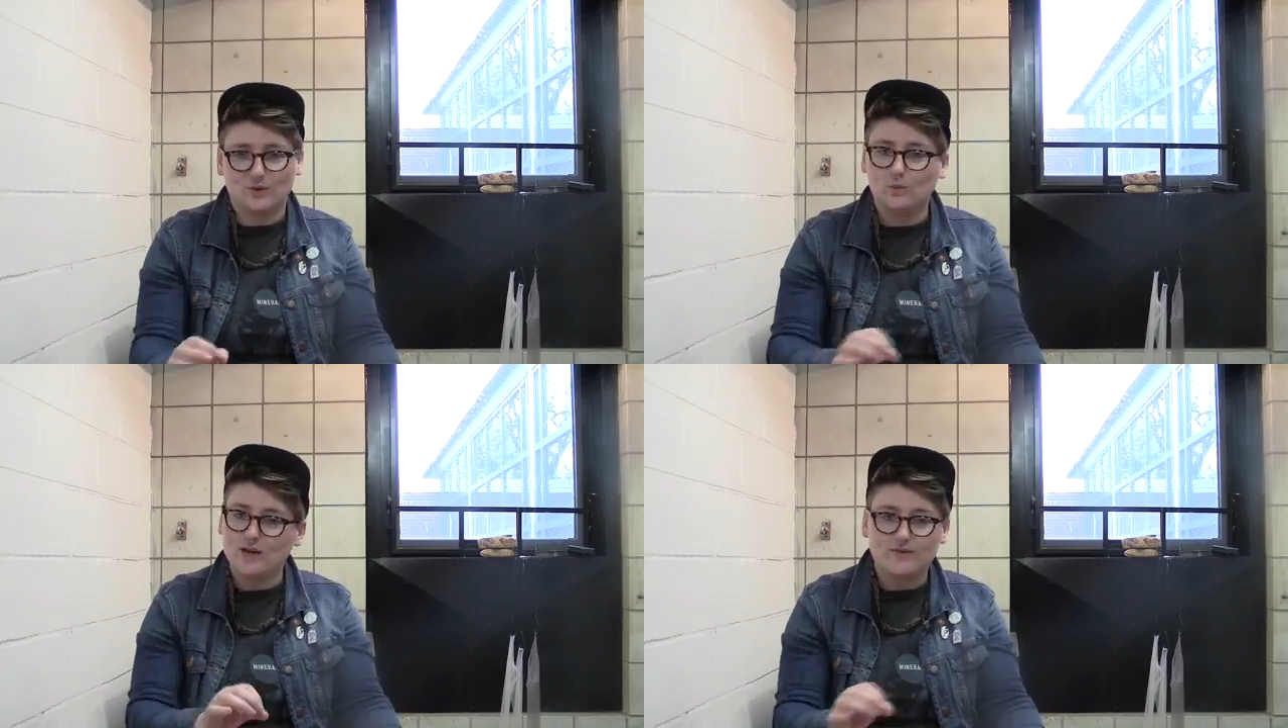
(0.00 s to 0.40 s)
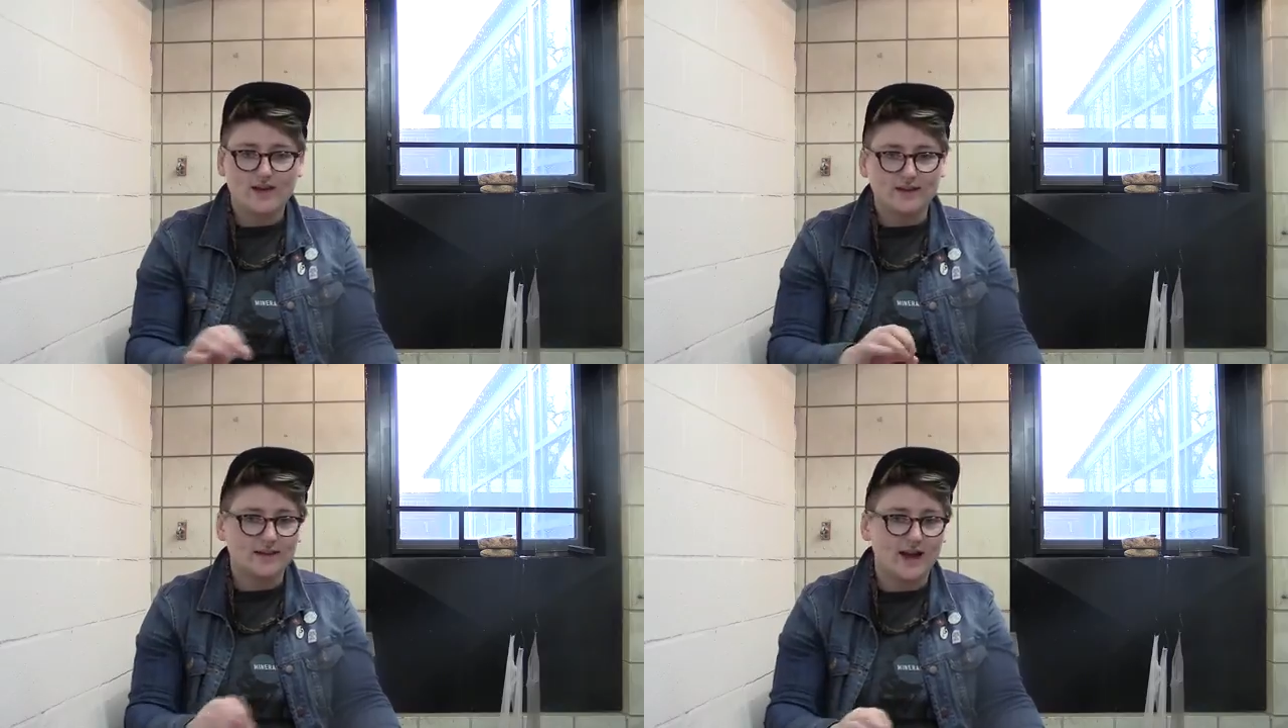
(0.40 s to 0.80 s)
there
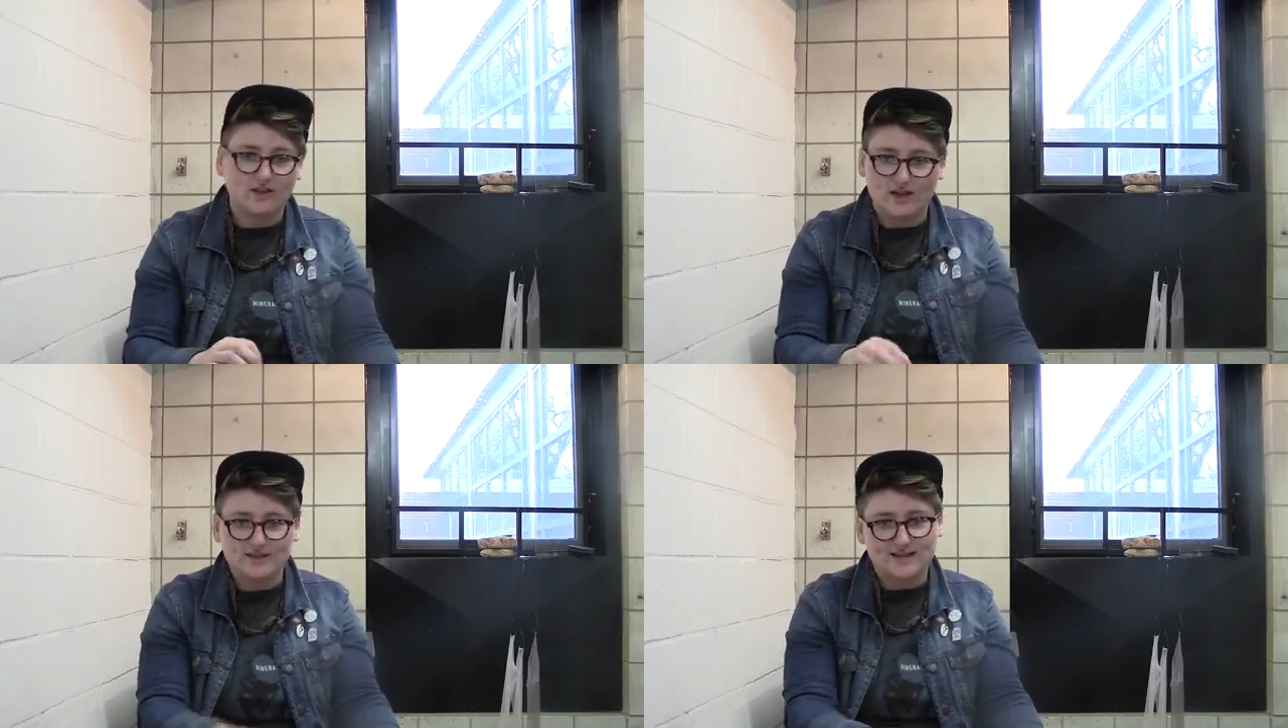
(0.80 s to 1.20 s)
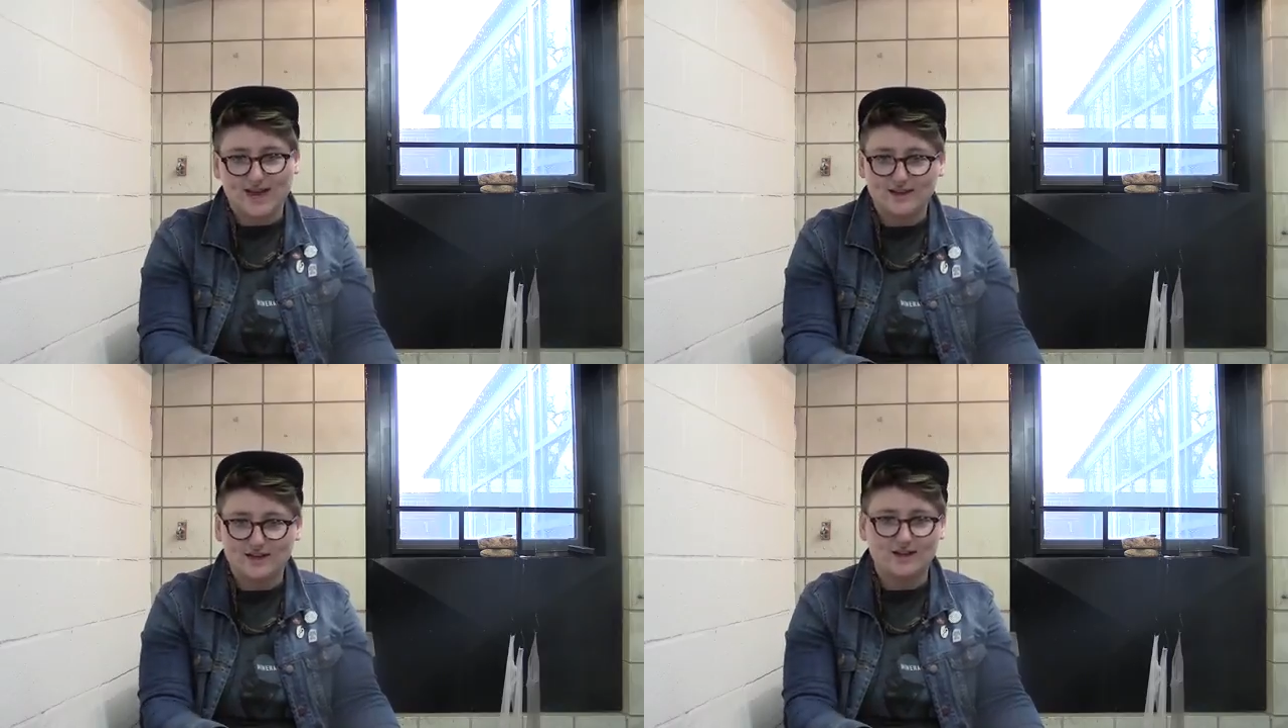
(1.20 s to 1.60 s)
weaving nylon
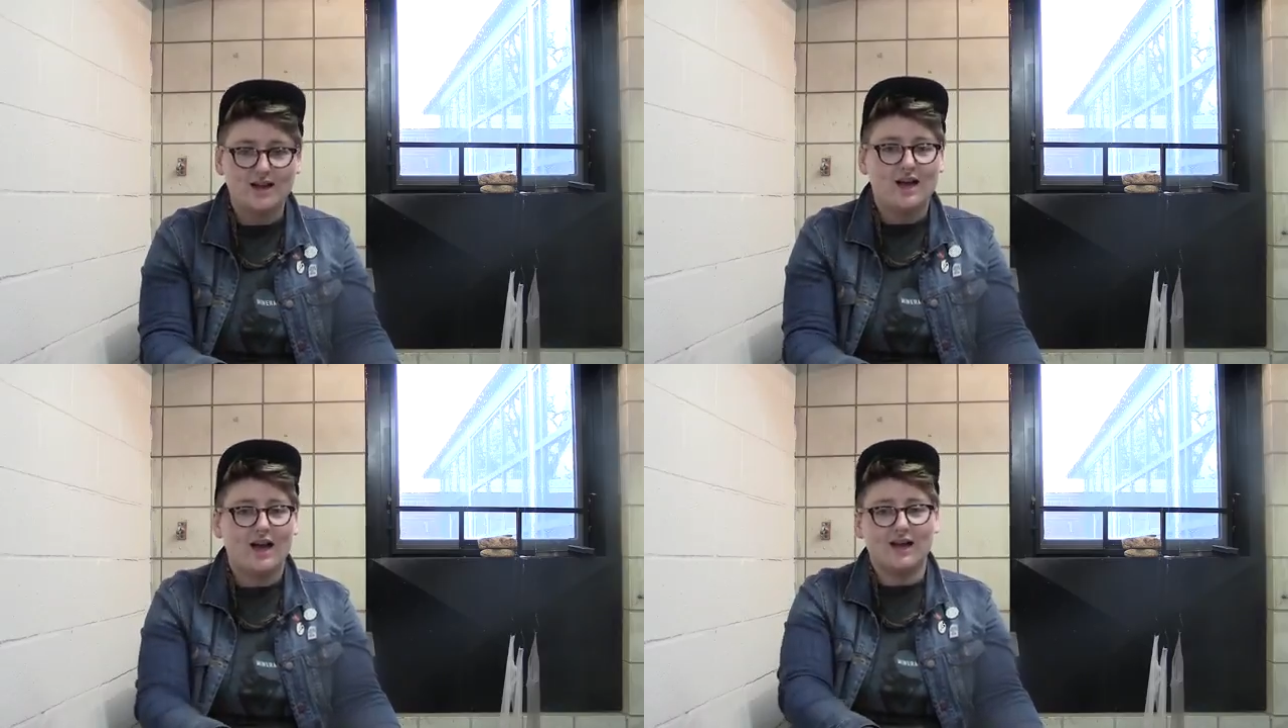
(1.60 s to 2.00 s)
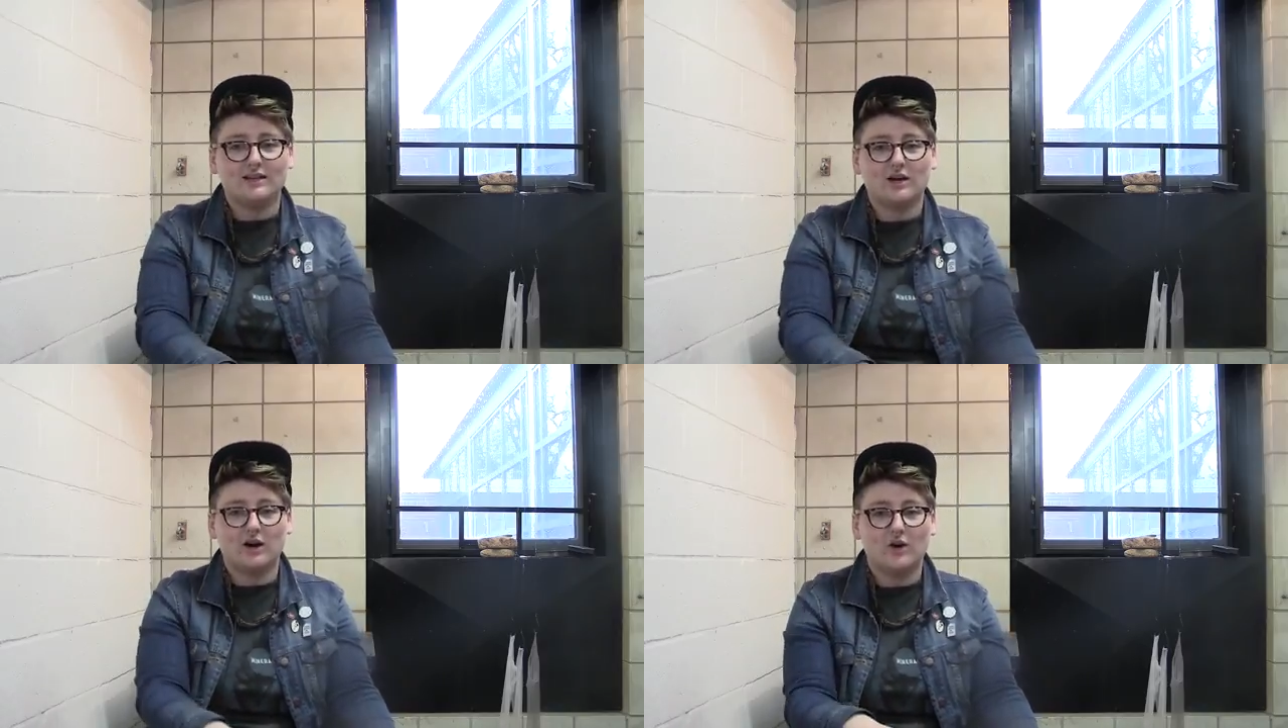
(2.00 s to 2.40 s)
together. I
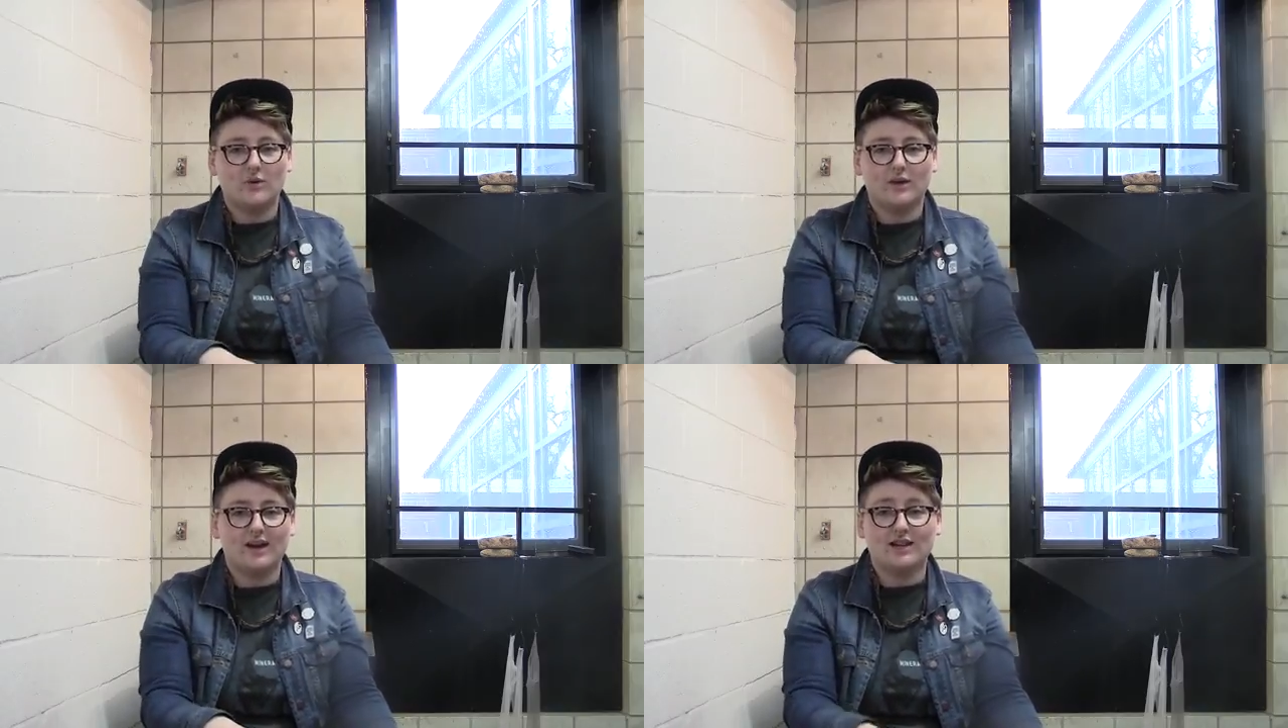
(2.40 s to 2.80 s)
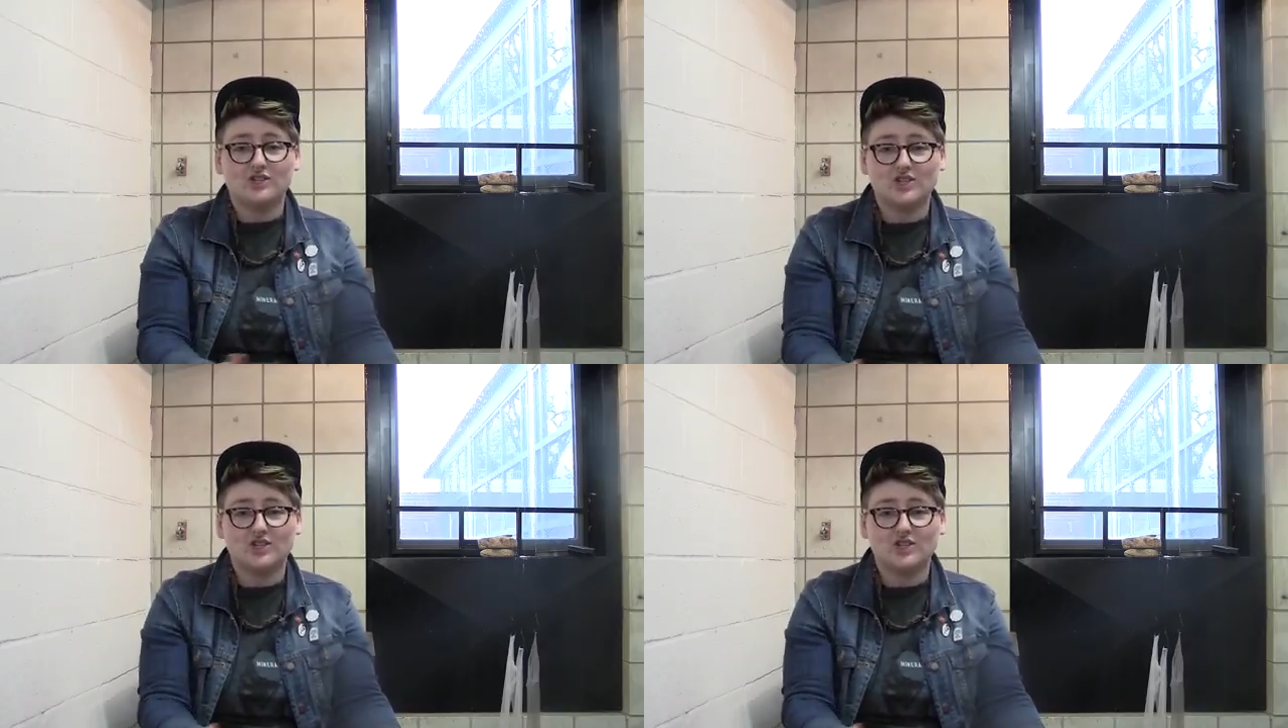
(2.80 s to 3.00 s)
go and I